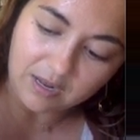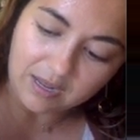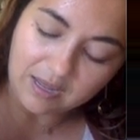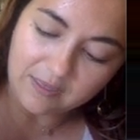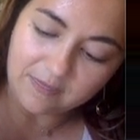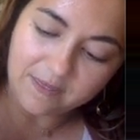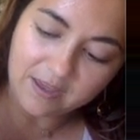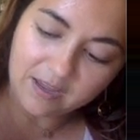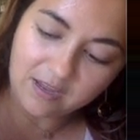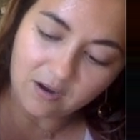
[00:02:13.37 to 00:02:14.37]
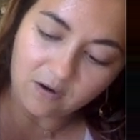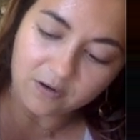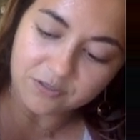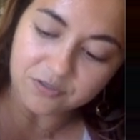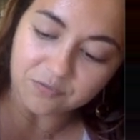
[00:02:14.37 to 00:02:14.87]
And they
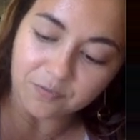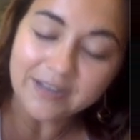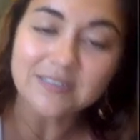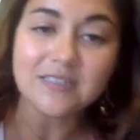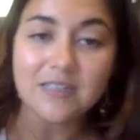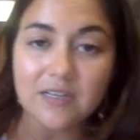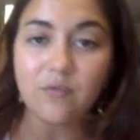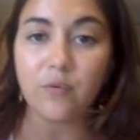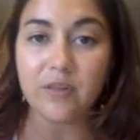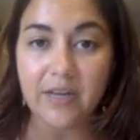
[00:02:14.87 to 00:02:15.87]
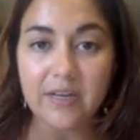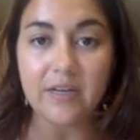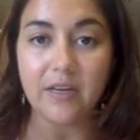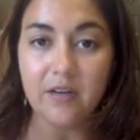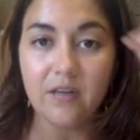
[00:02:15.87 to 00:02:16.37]
are directly
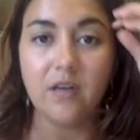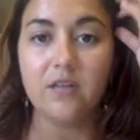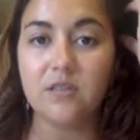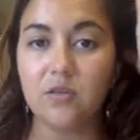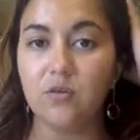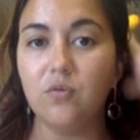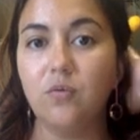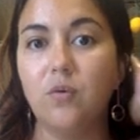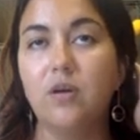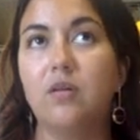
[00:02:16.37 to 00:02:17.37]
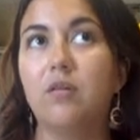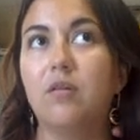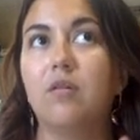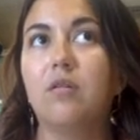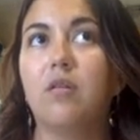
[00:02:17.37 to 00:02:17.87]
related to
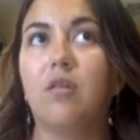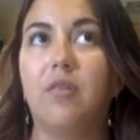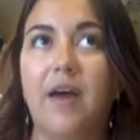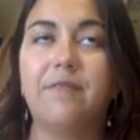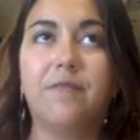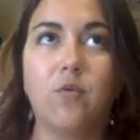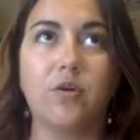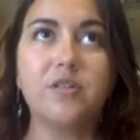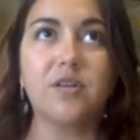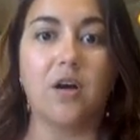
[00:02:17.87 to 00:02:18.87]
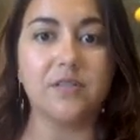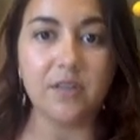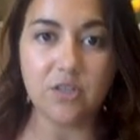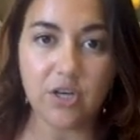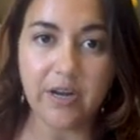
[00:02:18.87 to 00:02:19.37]
that force causing
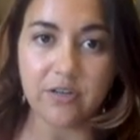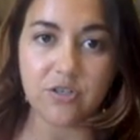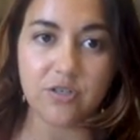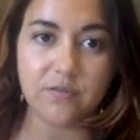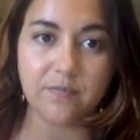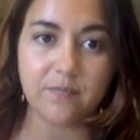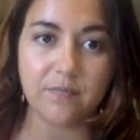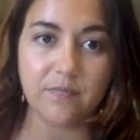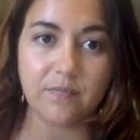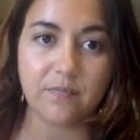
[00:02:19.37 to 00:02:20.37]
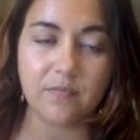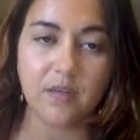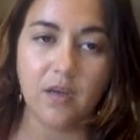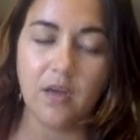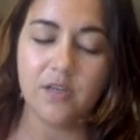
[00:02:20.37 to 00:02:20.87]
the change.
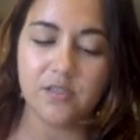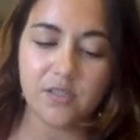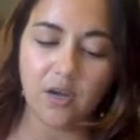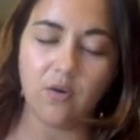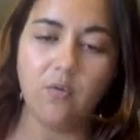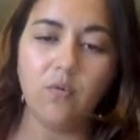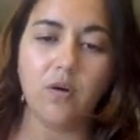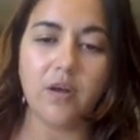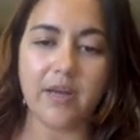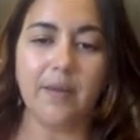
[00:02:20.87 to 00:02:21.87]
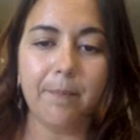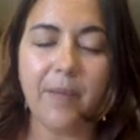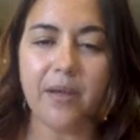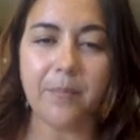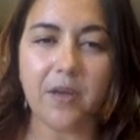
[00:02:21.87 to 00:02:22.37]
So it
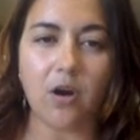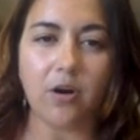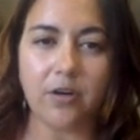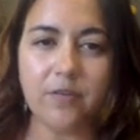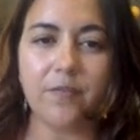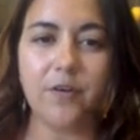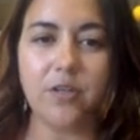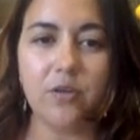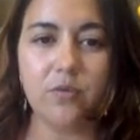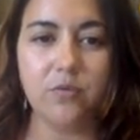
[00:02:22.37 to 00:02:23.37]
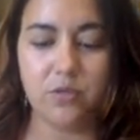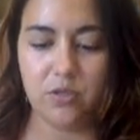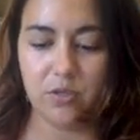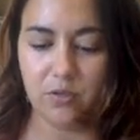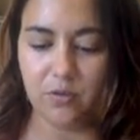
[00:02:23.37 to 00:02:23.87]
might be hard for you
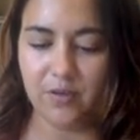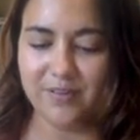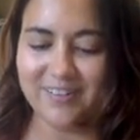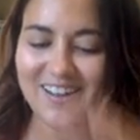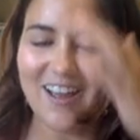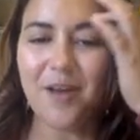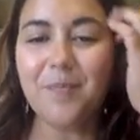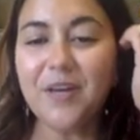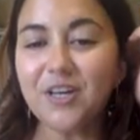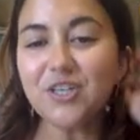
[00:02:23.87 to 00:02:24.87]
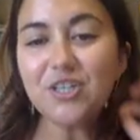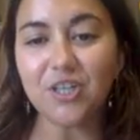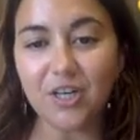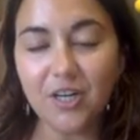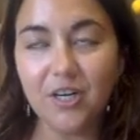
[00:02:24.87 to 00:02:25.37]
to
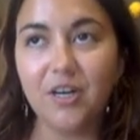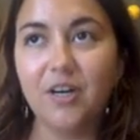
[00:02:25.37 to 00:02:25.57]
picture